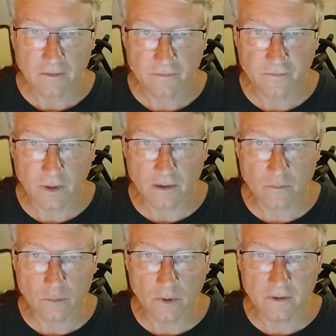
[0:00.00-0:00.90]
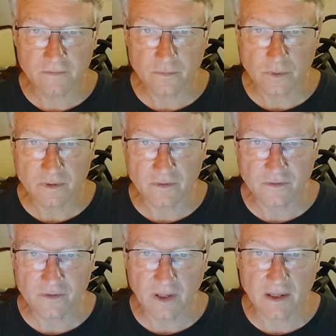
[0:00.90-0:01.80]
front roof with the
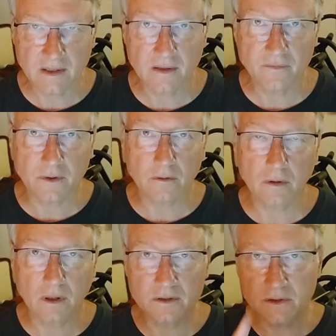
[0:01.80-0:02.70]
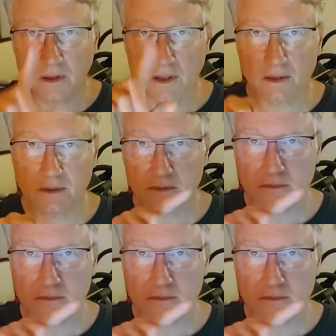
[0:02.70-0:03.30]
sign of the cross on it.